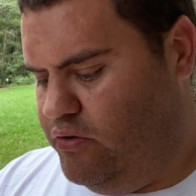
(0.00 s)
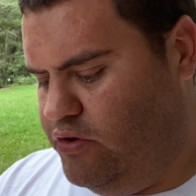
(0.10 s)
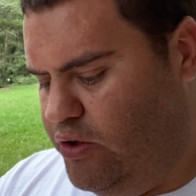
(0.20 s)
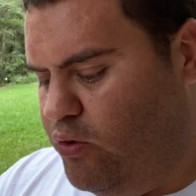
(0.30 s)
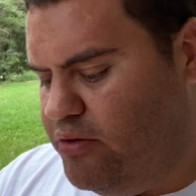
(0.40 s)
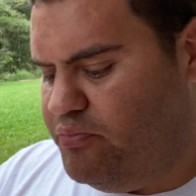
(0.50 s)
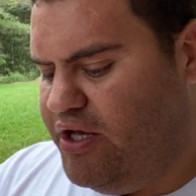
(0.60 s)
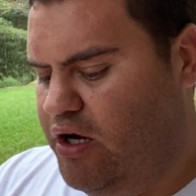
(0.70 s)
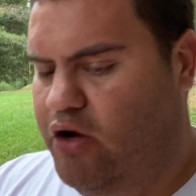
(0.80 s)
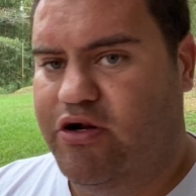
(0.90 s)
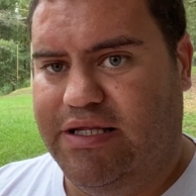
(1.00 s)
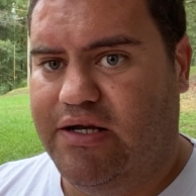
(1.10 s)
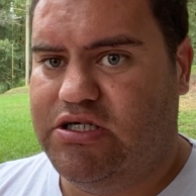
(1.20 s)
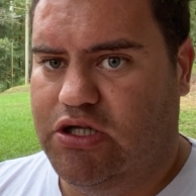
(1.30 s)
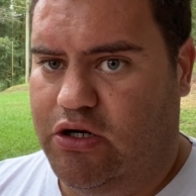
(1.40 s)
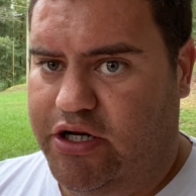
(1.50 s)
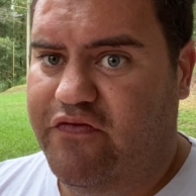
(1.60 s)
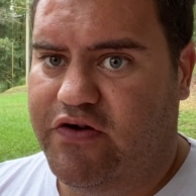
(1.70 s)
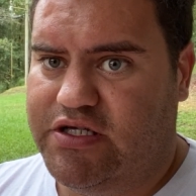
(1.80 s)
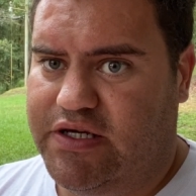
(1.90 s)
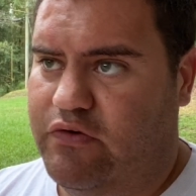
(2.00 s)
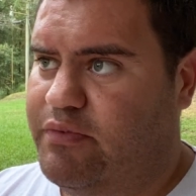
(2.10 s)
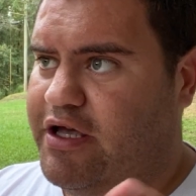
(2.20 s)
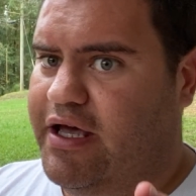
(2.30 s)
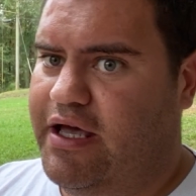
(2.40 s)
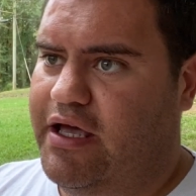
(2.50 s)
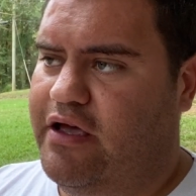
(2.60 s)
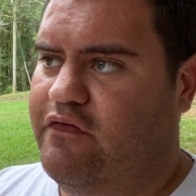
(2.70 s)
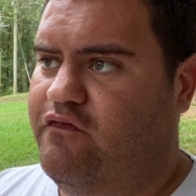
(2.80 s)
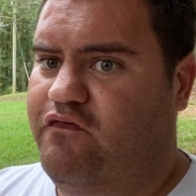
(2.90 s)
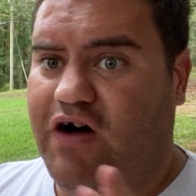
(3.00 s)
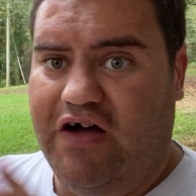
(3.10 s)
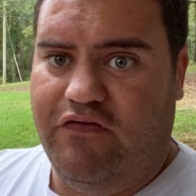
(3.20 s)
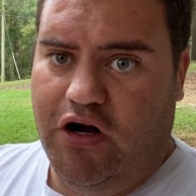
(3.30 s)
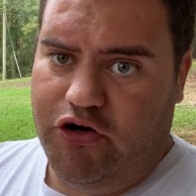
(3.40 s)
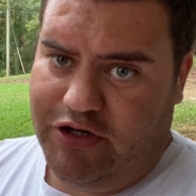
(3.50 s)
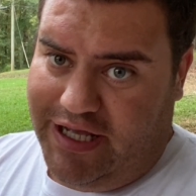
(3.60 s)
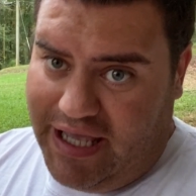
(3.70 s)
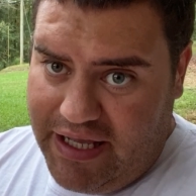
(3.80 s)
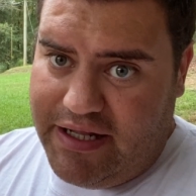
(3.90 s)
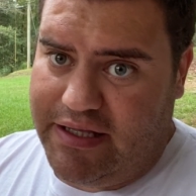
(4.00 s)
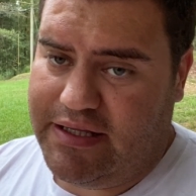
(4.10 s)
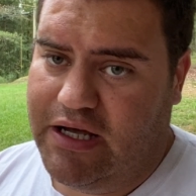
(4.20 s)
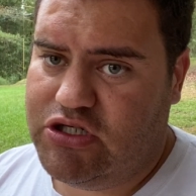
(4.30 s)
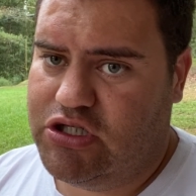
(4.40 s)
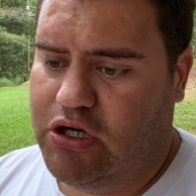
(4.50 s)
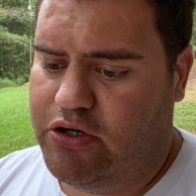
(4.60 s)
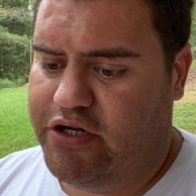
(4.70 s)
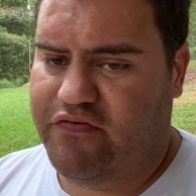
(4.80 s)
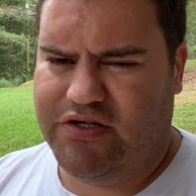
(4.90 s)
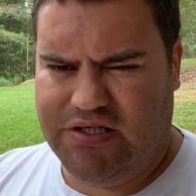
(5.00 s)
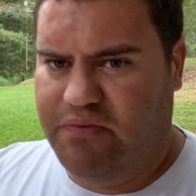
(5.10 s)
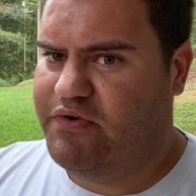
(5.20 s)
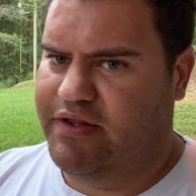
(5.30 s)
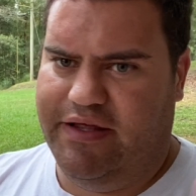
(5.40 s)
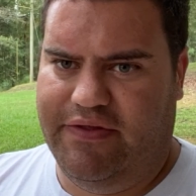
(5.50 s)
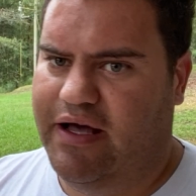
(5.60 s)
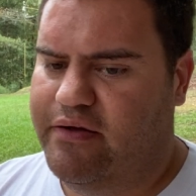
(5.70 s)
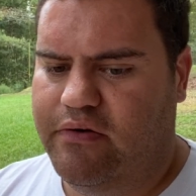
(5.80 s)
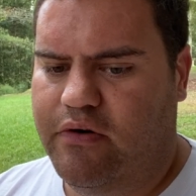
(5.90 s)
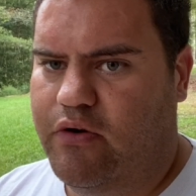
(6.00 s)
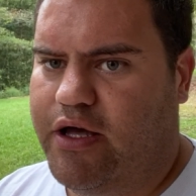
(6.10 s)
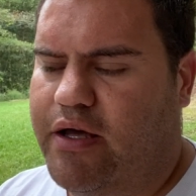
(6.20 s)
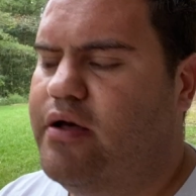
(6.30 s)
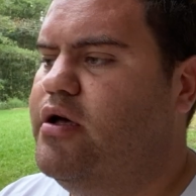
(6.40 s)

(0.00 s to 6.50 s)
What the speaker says: it wouldn't be a $100,000 difference. It would be a $580,000 difference, something like that. Okay,